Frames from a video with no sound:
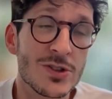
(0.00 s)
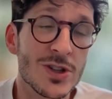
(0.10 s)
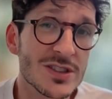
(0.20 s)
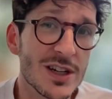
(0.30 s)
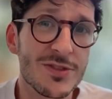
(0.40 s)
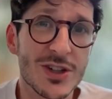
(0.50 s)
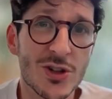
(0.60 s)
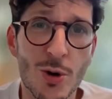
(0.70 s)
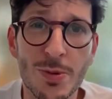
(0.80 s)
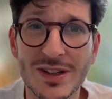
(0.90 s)
does every
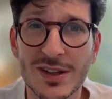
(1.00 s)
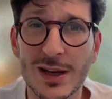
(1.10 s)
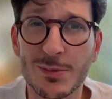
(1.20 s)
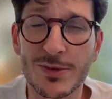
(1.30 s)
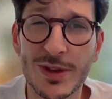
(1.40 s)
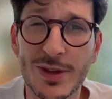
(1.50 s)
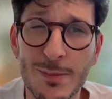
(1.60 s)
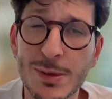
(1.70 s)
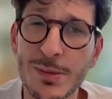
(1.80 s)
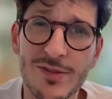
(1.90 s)
corporate need to
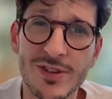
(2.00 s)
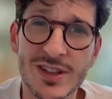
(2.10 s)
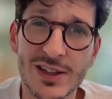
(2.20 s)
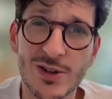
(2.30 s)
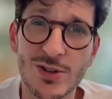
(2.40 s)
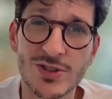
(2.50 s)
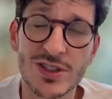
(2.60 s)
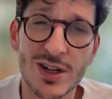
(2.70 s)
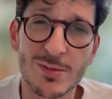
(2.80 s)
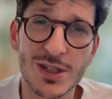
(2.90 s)
implement every technology
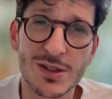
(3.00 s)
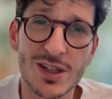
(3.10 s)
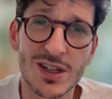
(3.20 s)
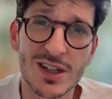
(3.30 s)
that comes out?